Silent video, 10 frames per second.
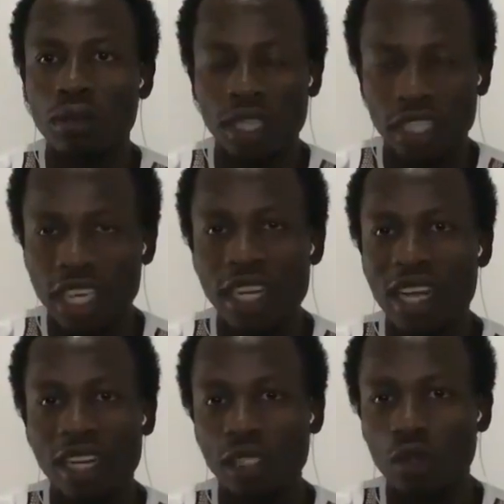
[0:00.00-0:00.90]
a
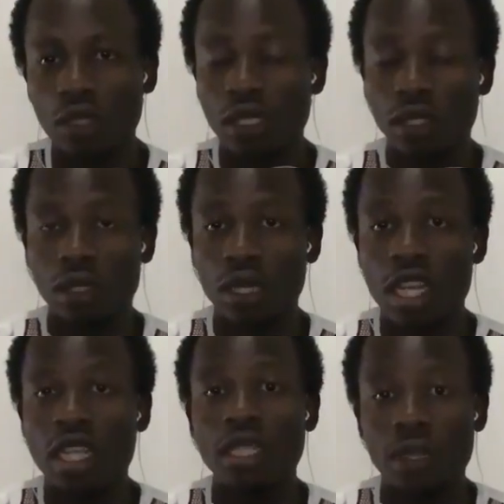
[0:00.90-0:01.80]
China restaurant,
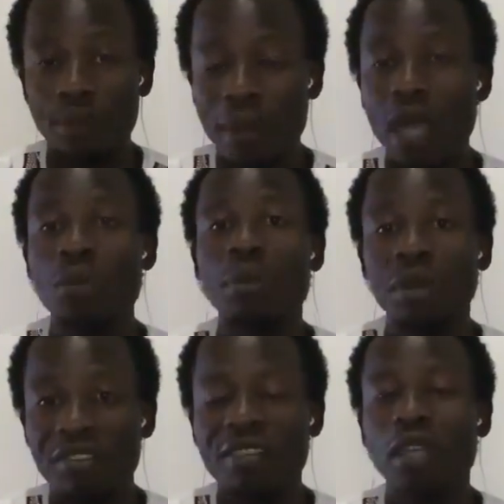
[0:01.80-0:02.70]
the man will
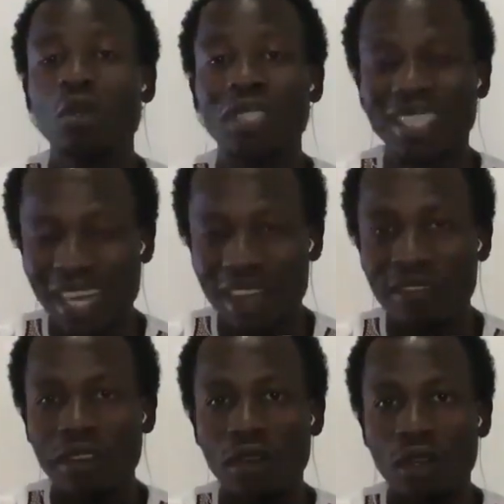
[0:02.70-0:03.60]
prefer to
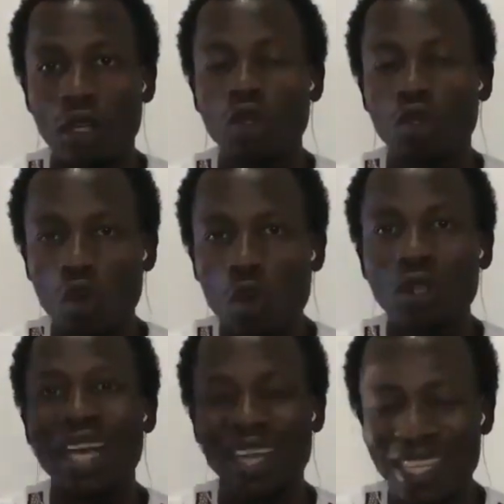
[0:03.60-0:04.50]
travel to go
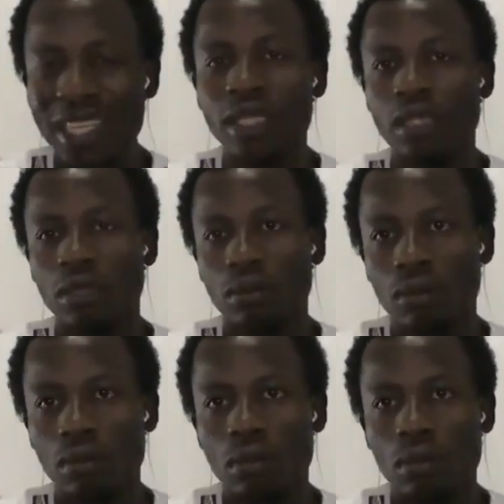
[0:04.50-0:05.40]
there and eat.
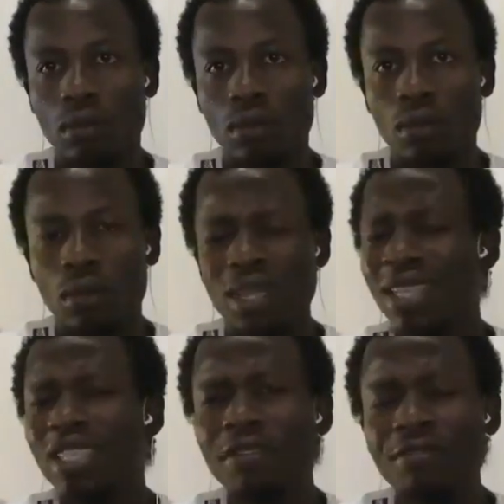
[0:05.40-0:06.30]

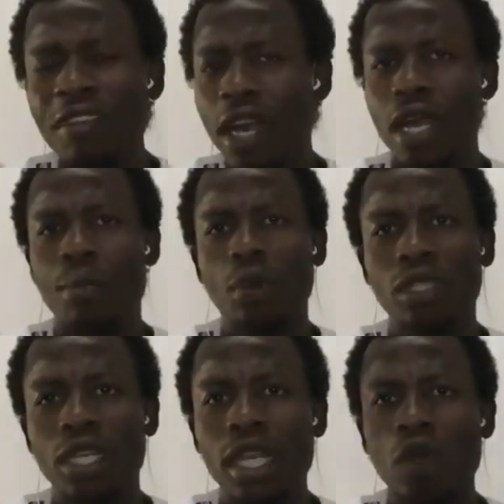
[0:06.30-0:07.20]
It is very
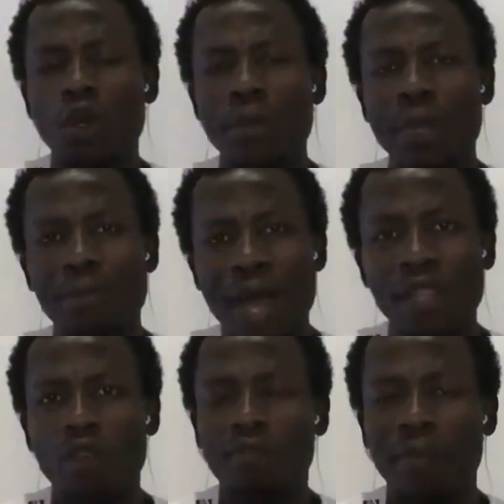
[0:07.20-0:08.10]
important, the economic
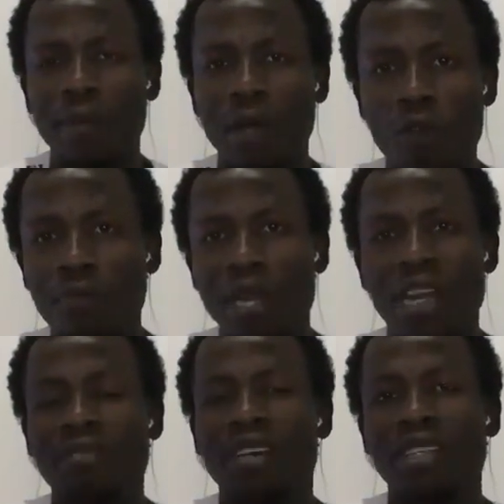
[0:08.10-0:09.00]
part of
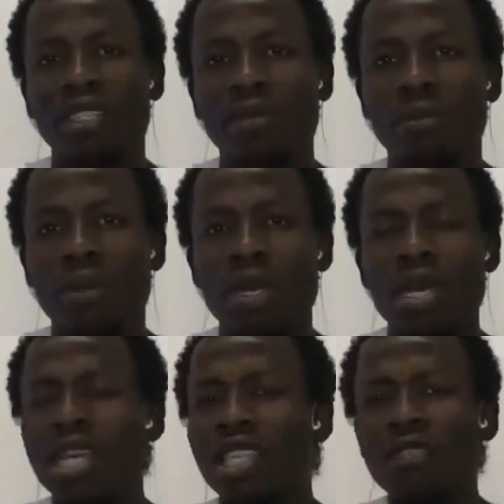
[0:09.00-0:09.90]
Pan-Africanism.
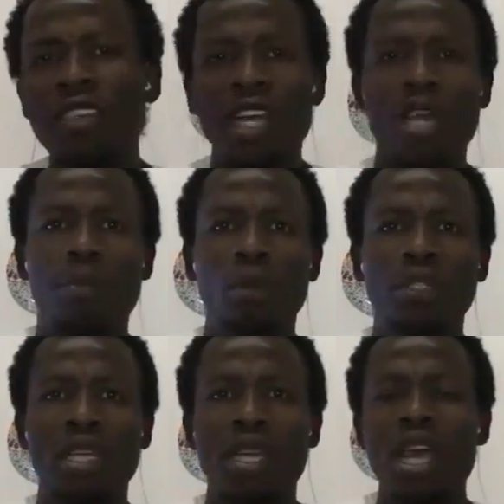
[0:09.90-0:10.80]
It is very
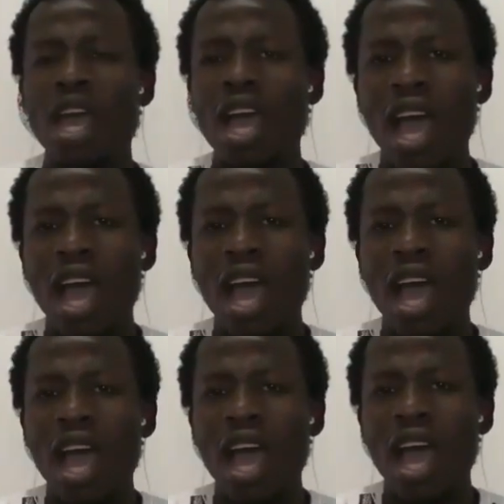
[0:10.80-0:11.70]
important. How
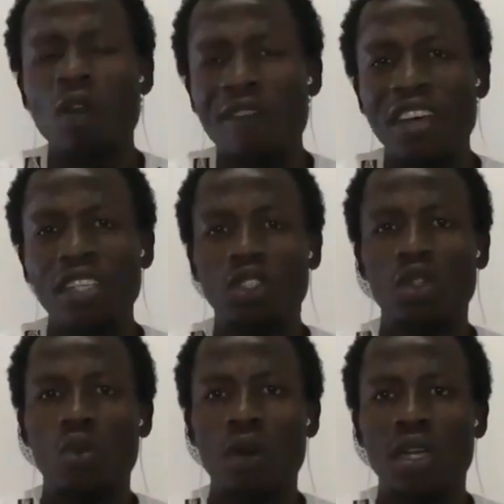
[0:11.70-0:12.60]
can you convince
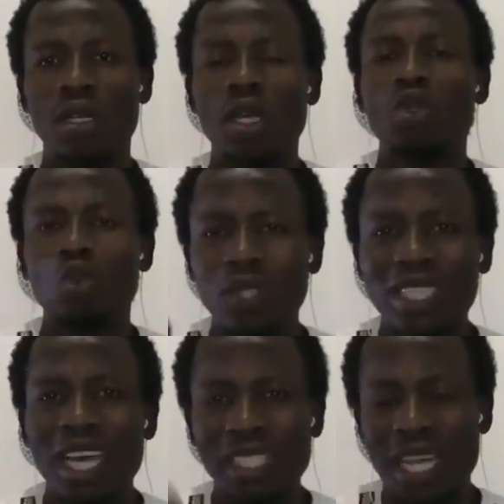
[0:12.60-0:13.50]
someone to
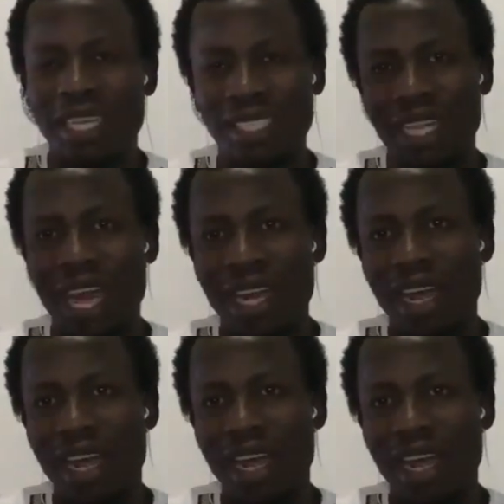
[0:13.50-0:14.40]
dress as an
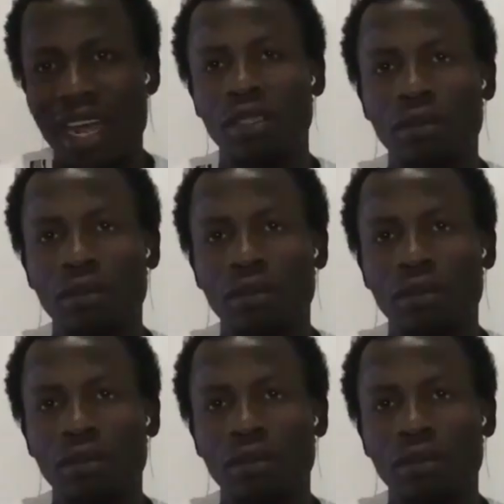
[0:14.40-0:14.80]
African?